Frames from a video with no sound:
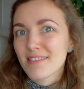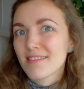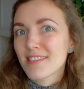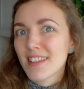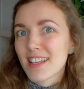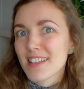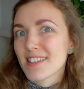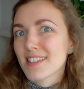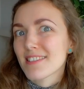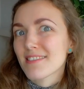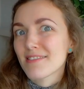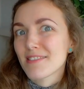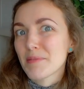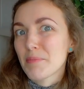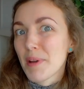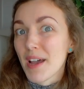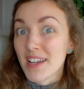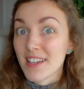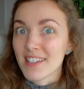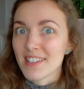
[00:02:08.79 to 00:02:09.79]
that's the
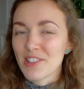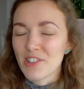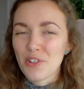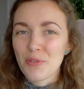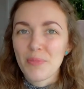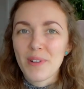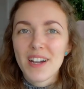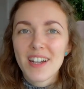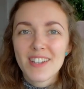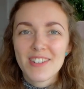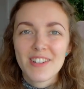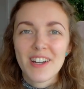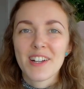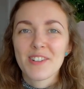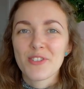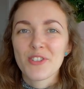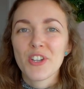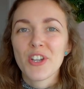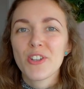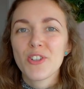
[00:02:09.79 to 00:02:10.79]
packet that you buy, you
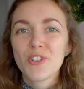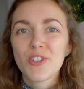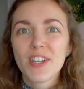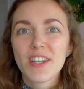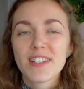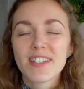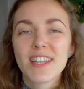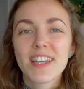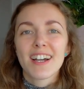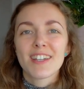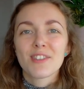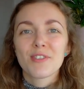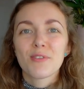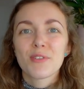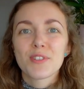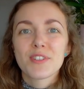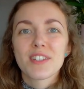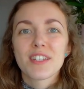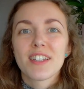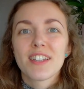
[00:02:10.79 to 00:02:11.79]
can't change that. I
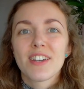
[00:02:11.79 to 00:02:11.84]
thought,